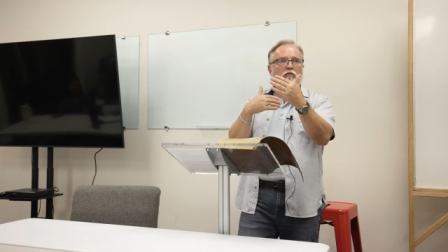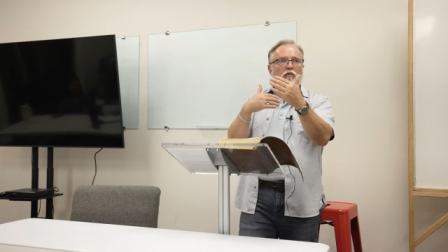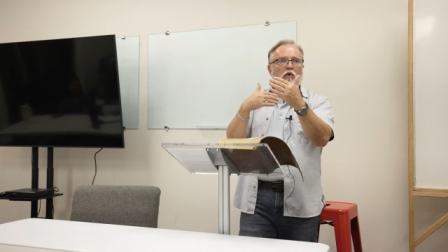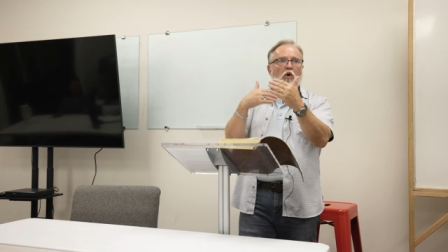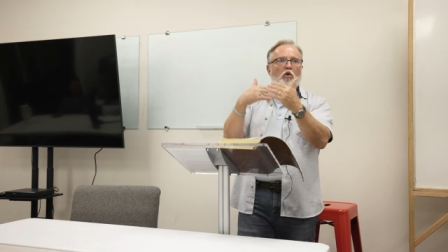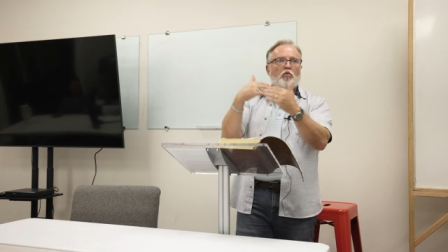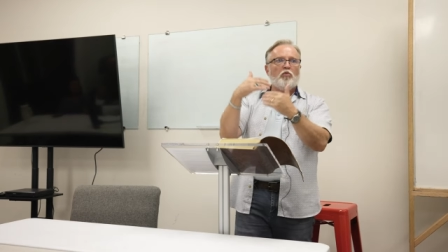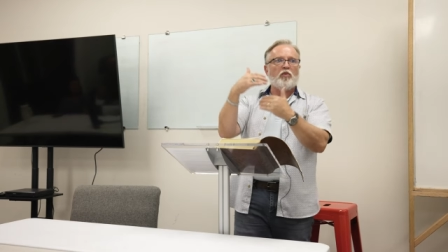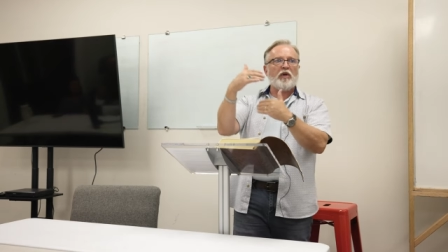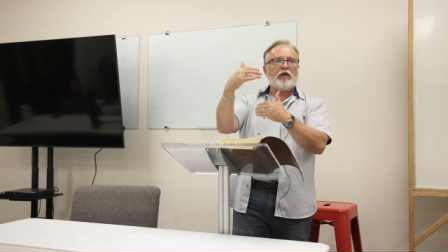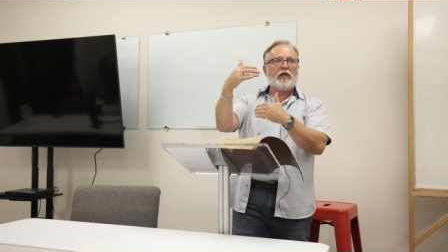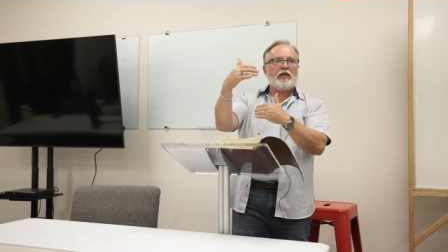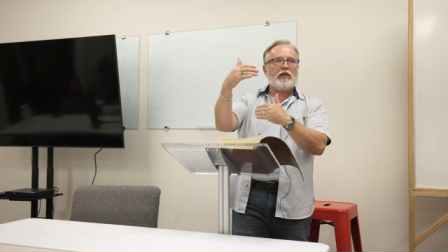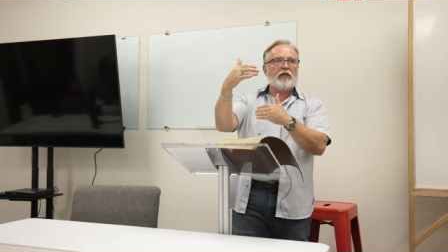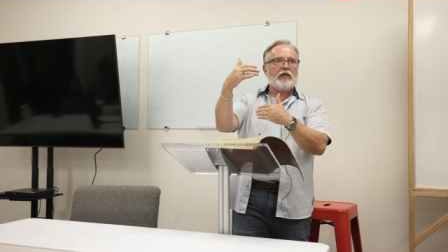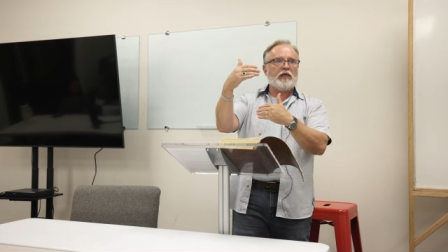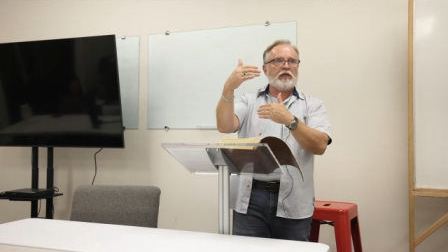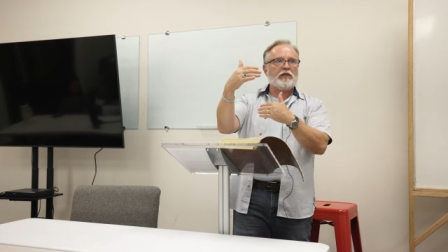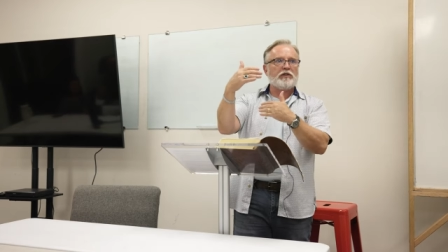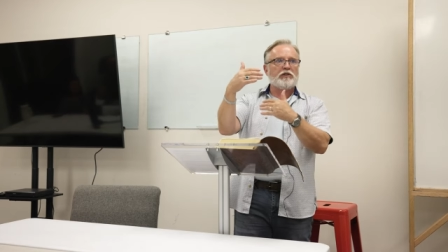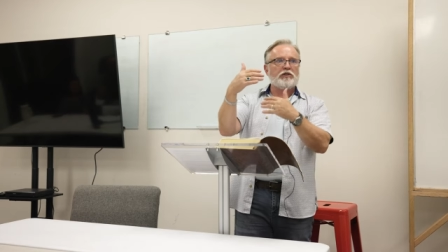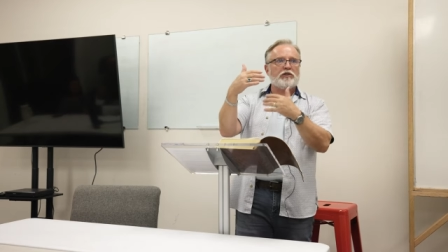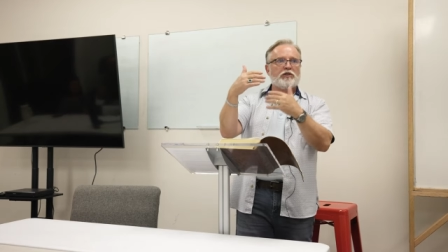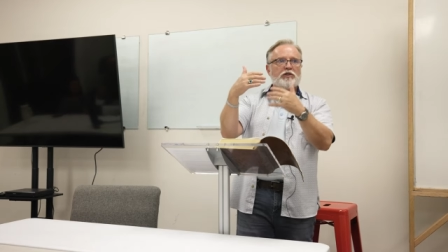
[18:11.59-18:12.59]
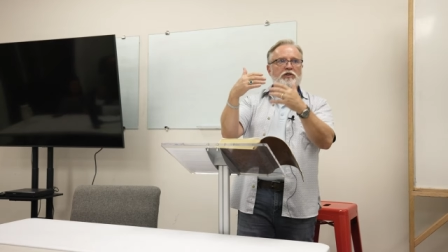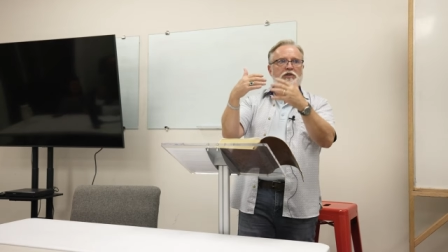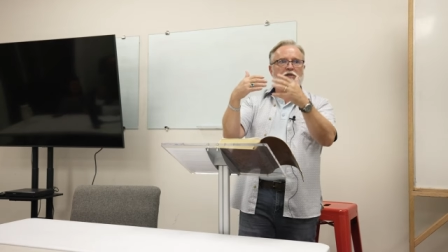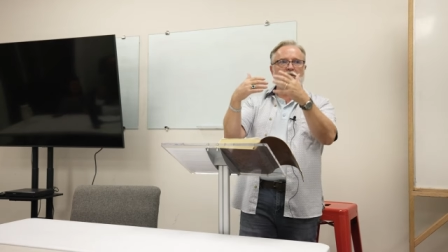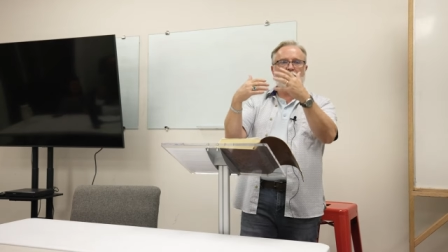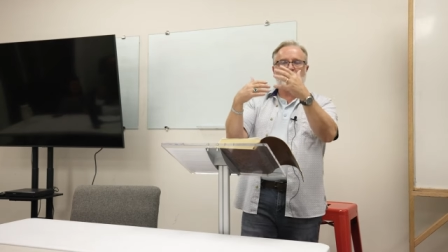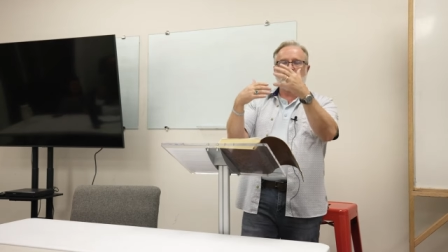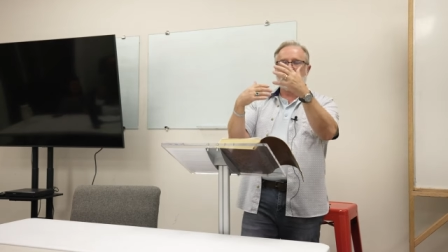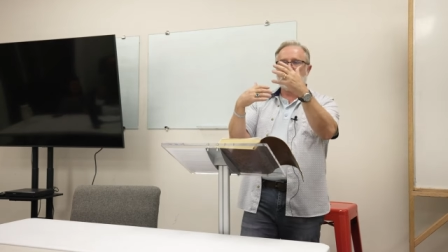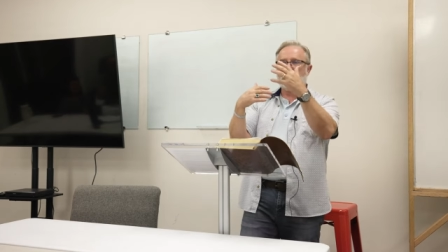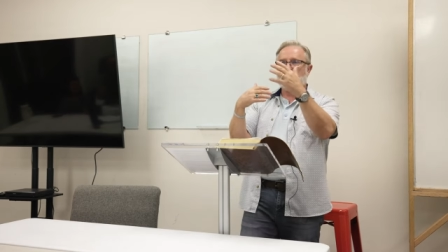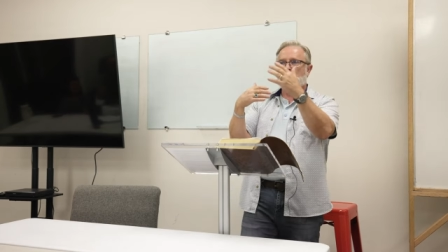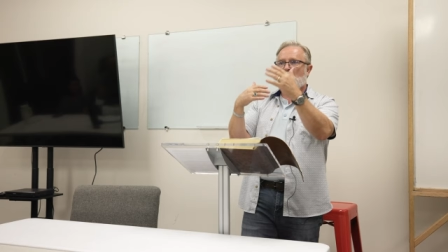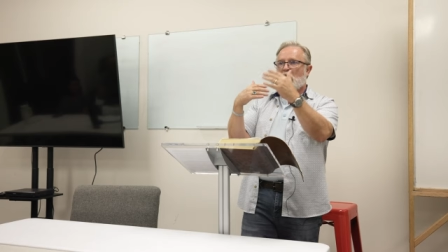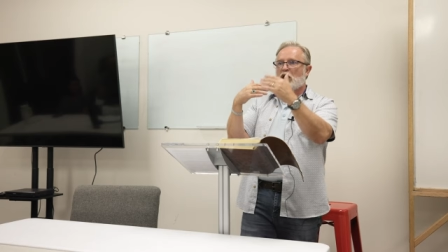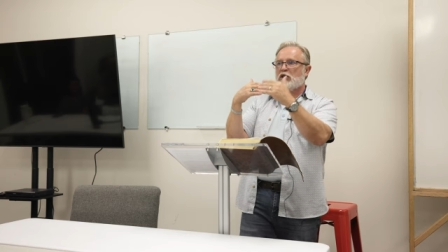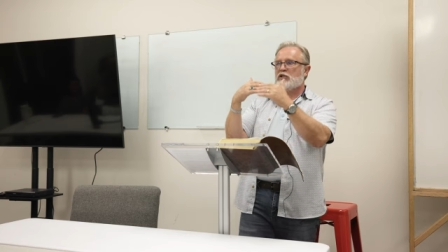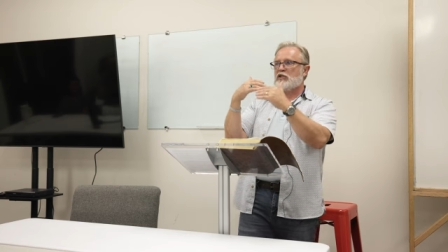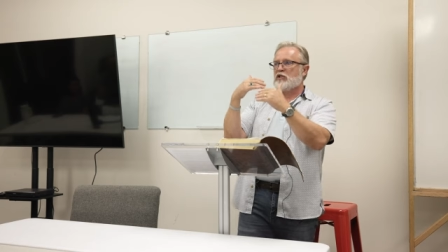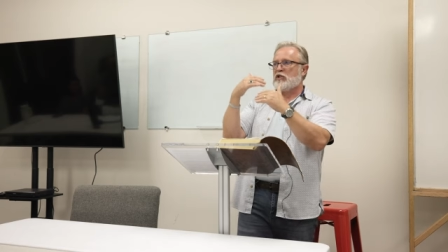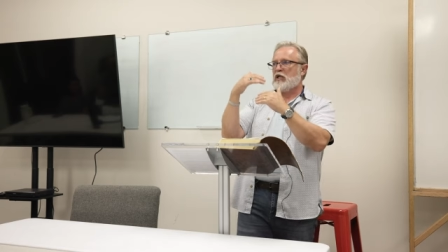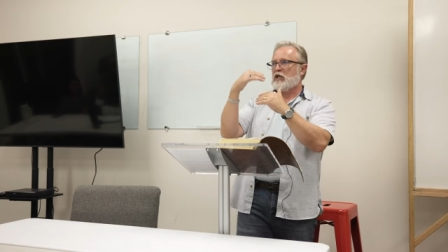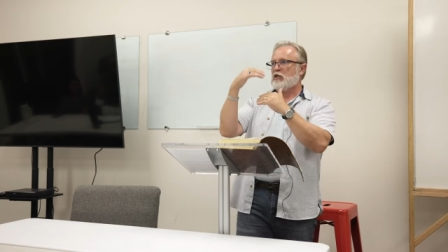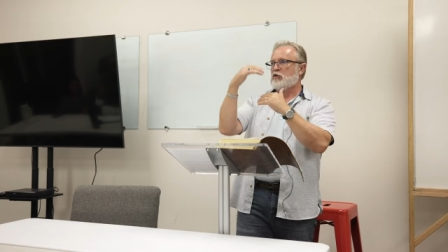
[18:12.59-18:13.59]
obedience
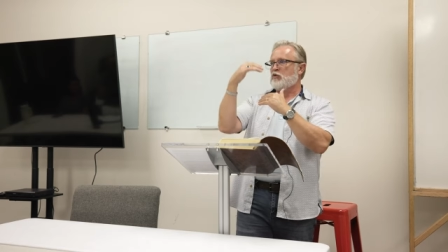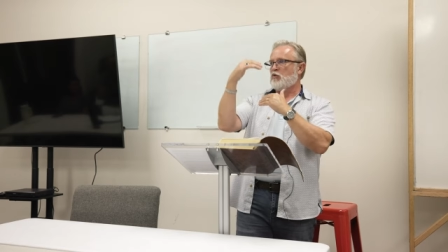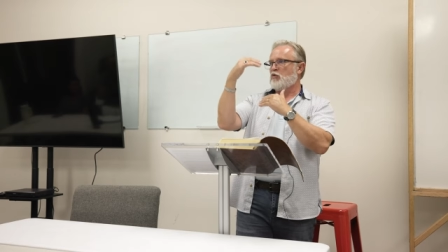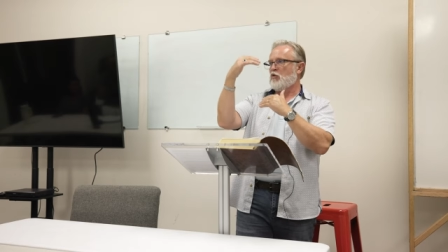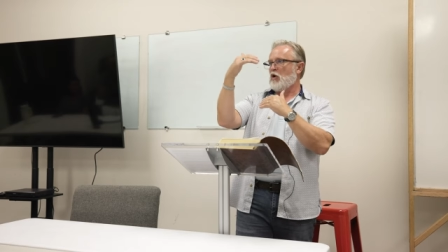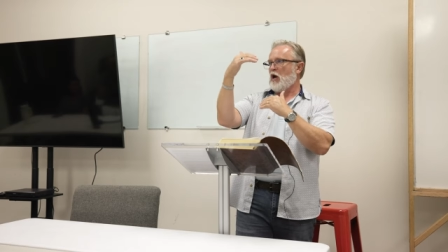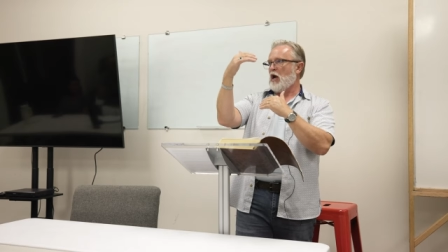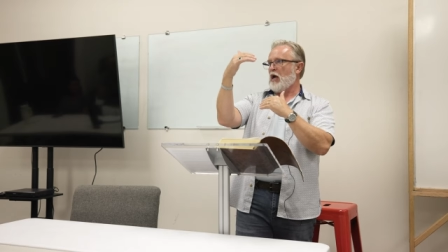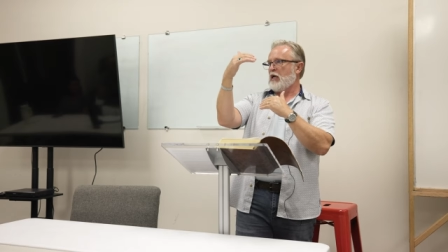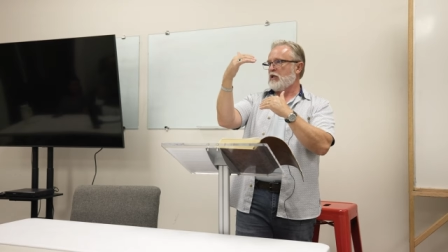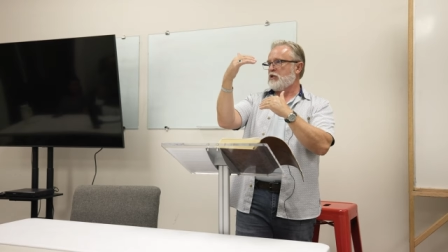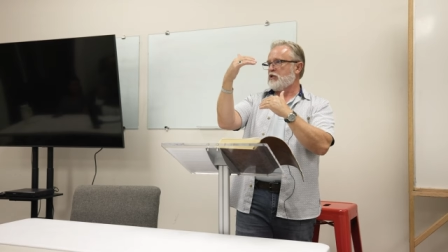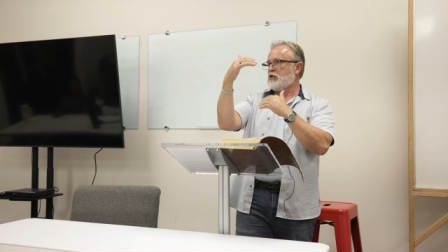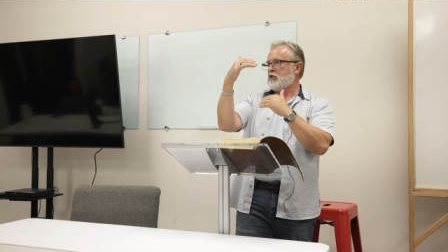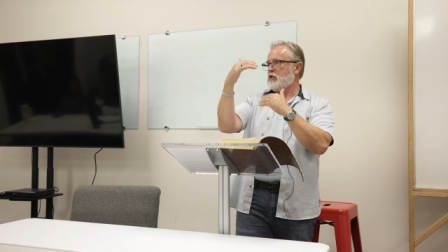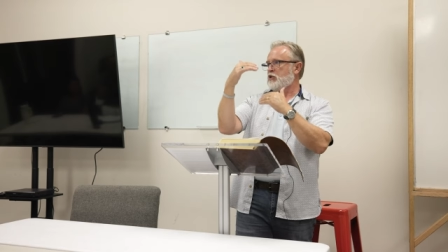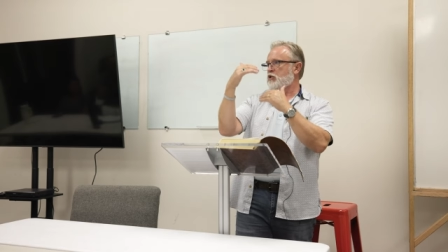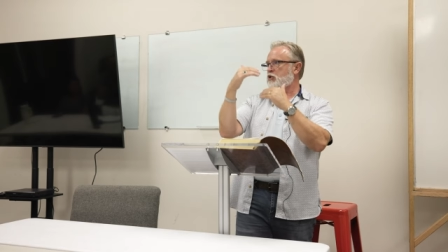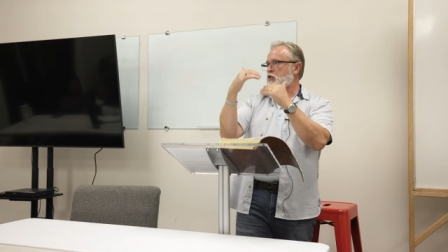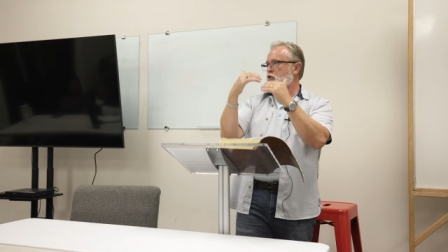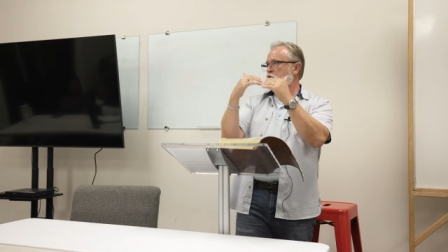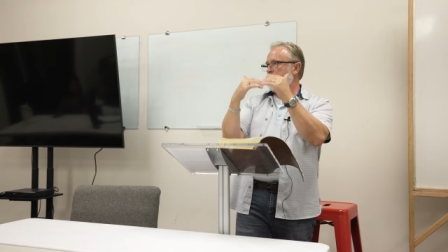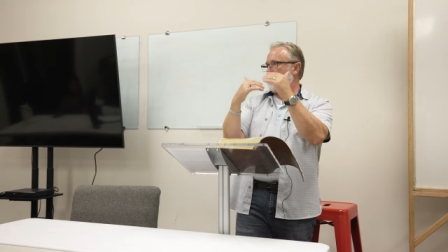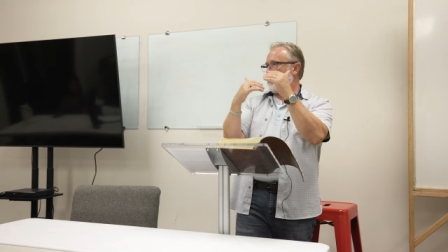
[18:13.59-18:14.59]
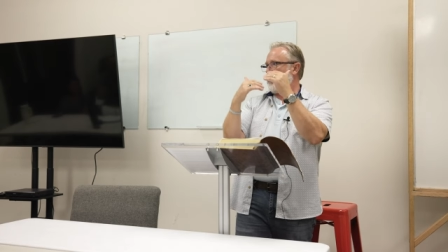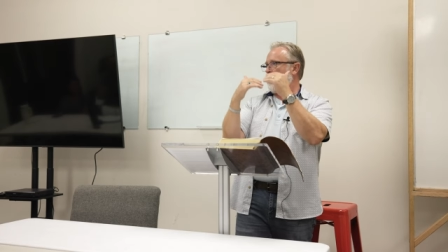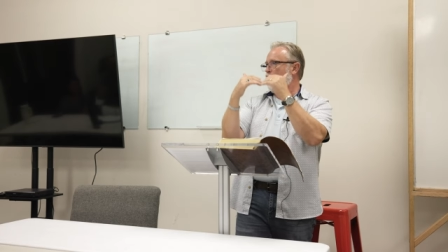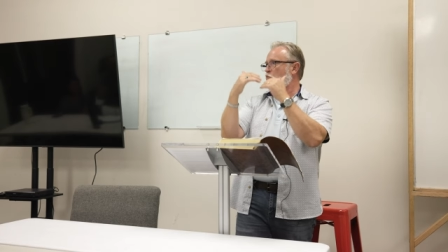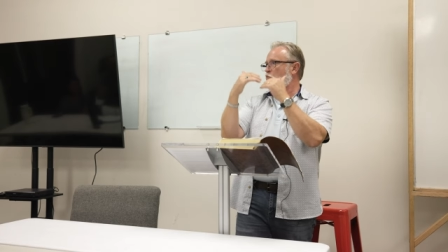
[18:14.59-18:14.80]
God says righteous, you're